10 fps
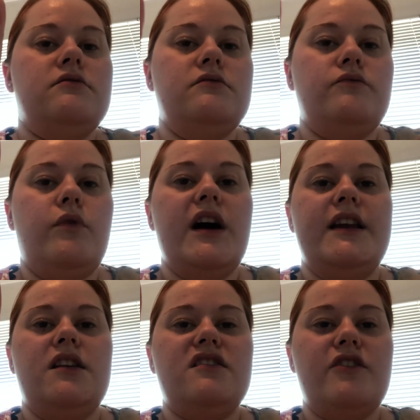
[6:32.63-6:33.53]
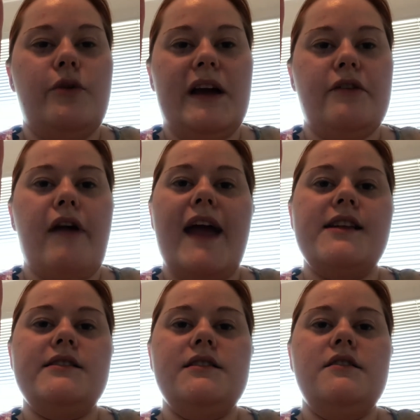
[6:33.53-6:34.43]
1, quick
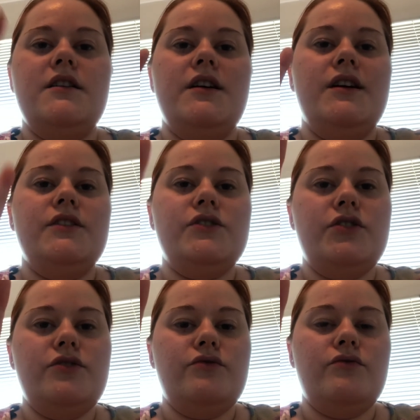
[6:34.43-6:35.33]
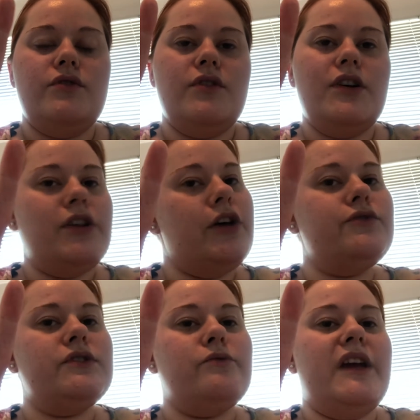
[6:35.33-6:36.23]
write; 2,
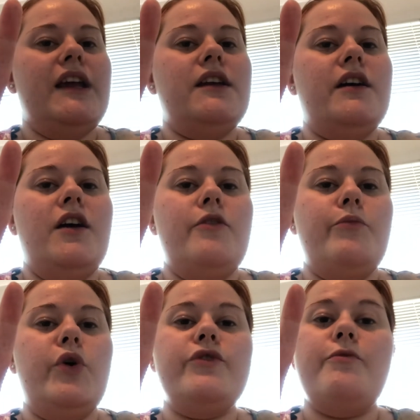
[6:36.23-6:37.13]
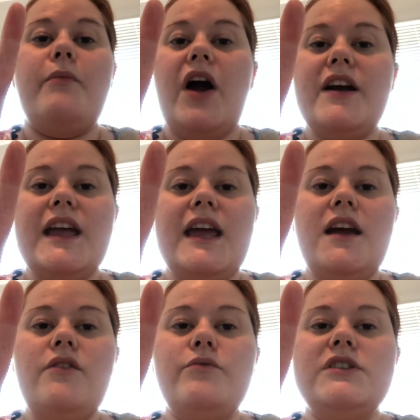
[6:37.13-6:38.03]
close read, both
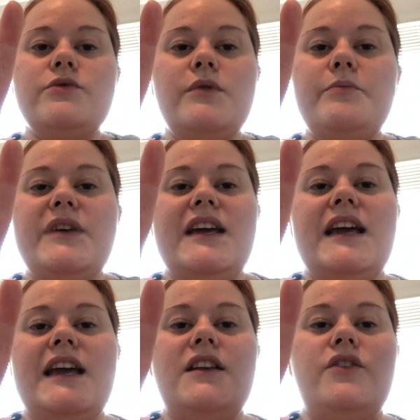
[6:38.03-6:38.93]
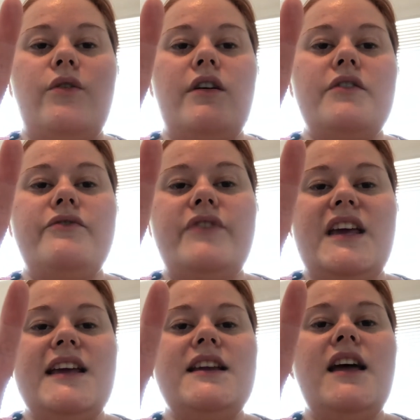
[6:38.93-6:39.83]
marking, which will be in your
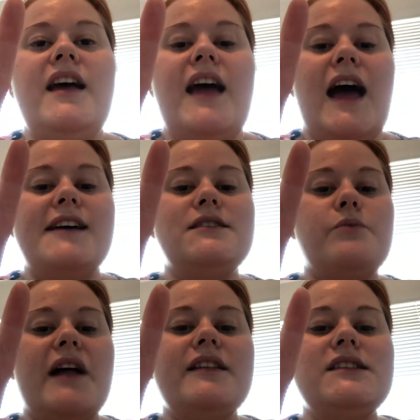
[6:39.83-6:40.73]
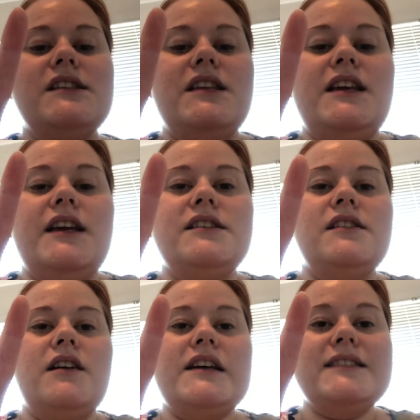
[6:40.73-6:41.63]
feed, as well as the
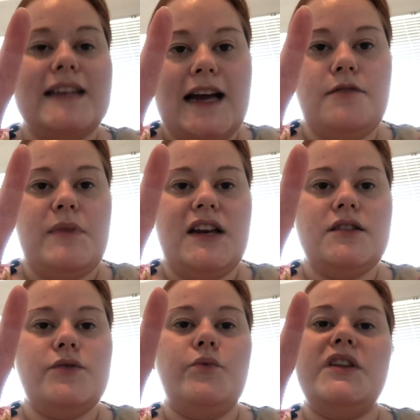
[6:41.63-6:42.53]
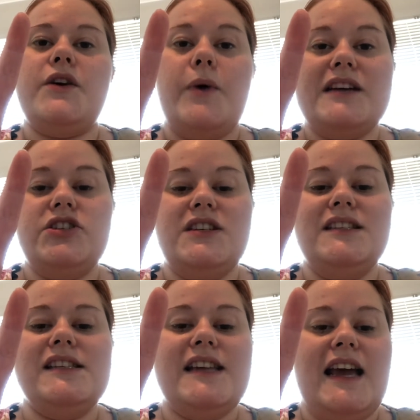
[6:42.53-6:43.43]
assignment with
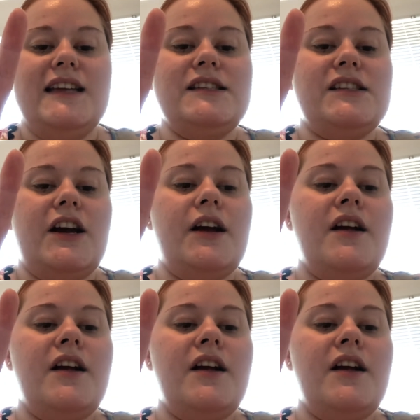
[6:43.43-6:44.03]
questions to answer.